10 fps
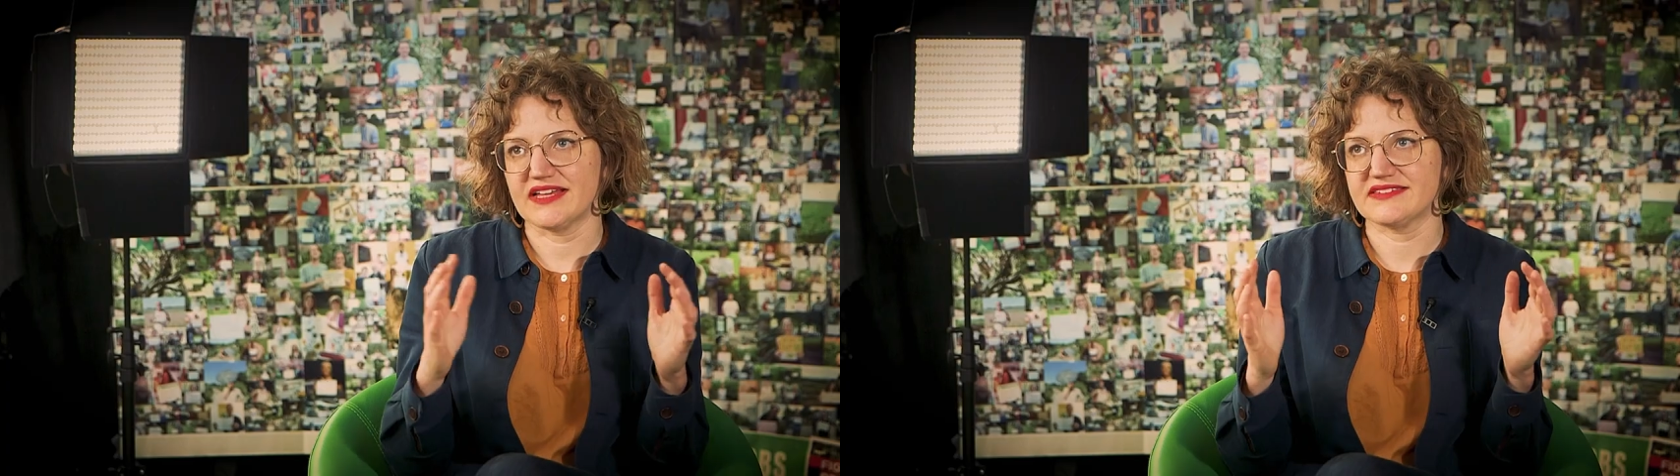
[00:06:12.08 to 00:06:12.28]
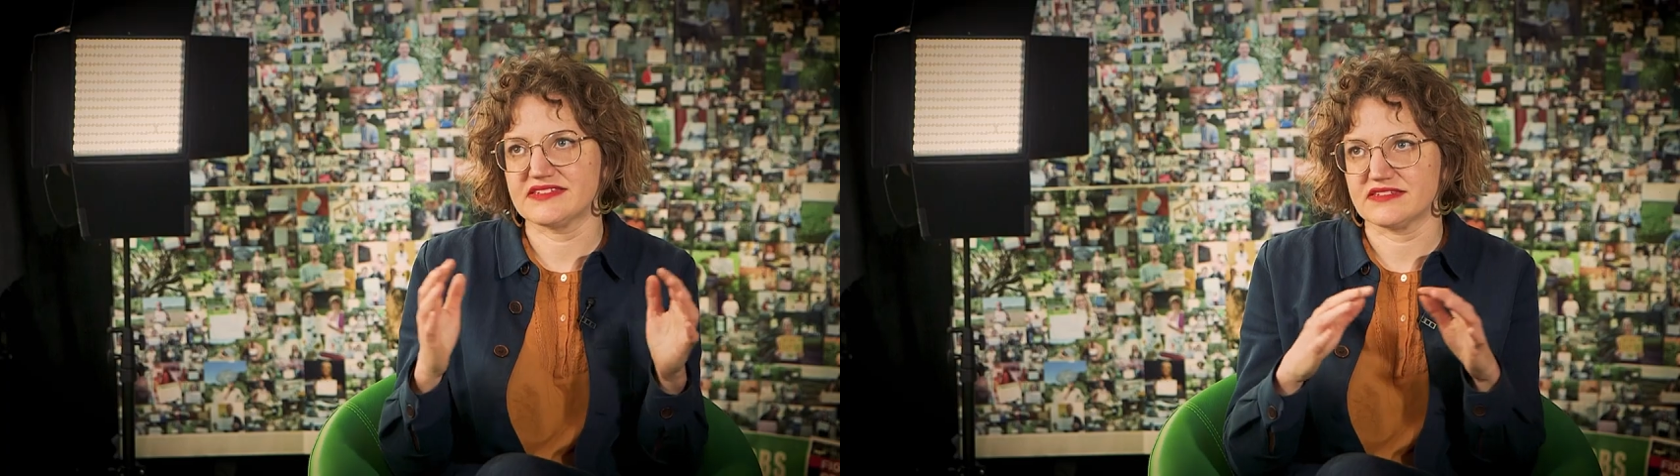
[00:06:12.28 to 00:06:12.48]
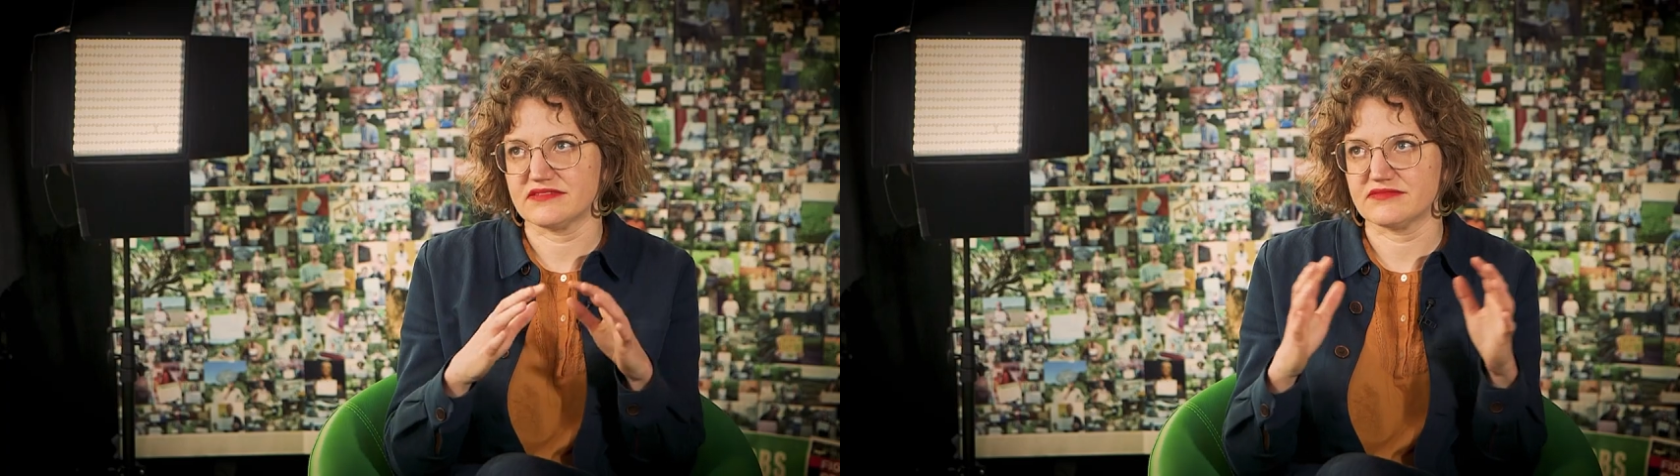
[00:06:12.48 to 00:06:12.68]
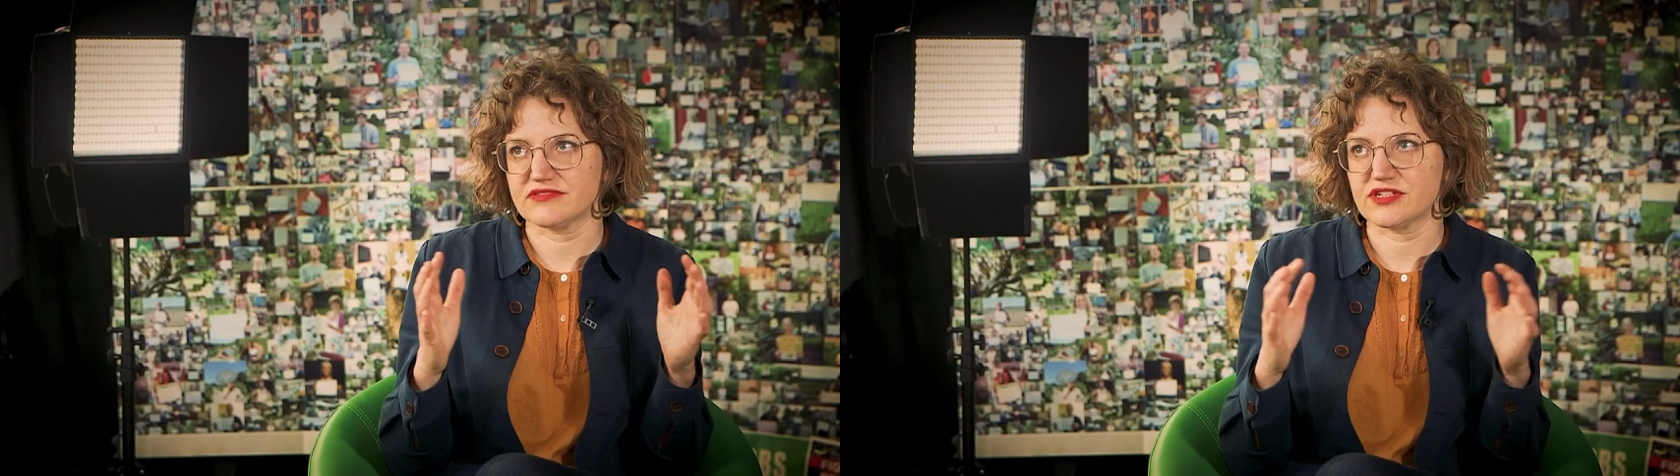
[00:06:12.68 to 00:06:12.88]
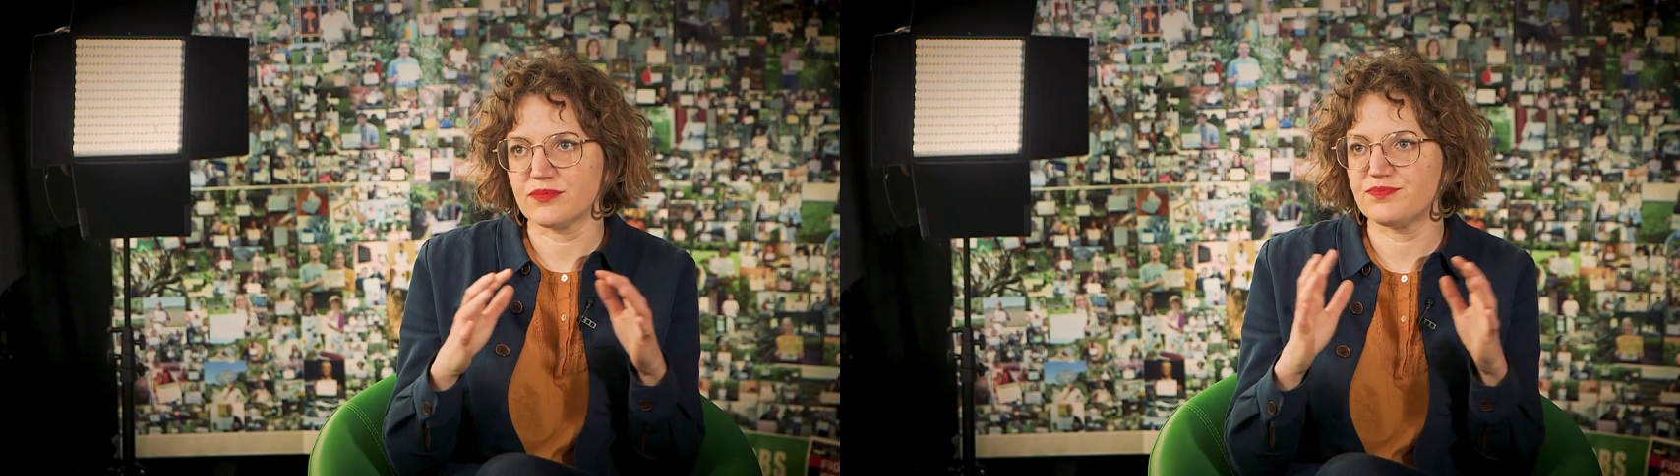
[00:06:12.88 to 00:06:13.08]
at
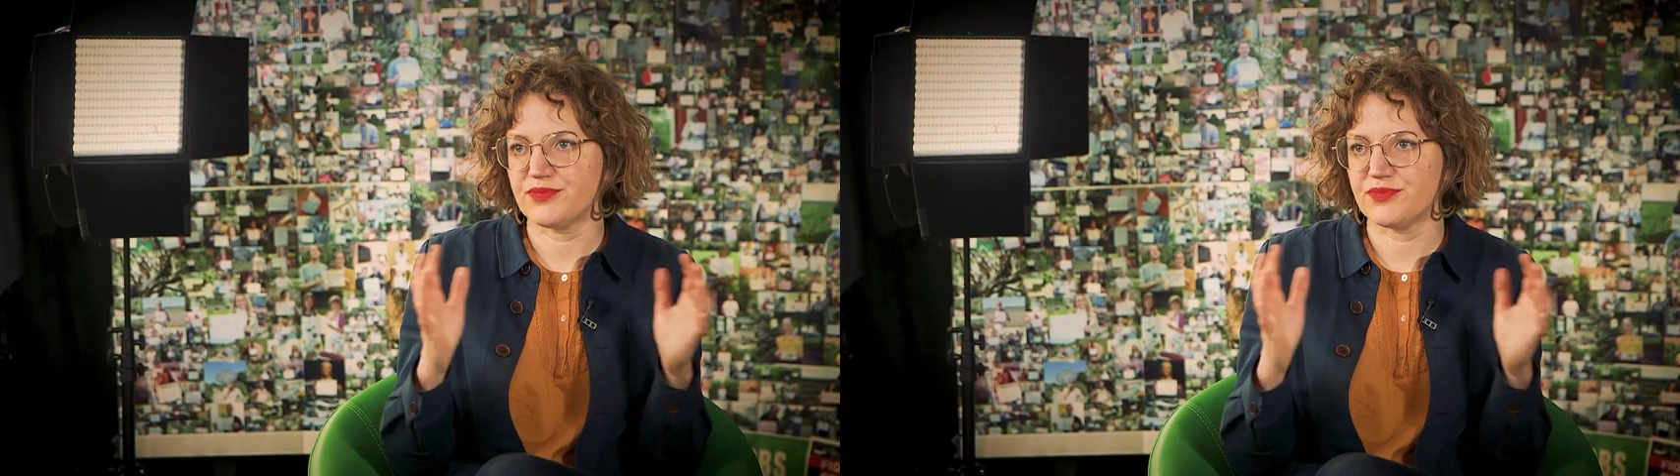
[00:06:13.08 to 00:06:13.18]
some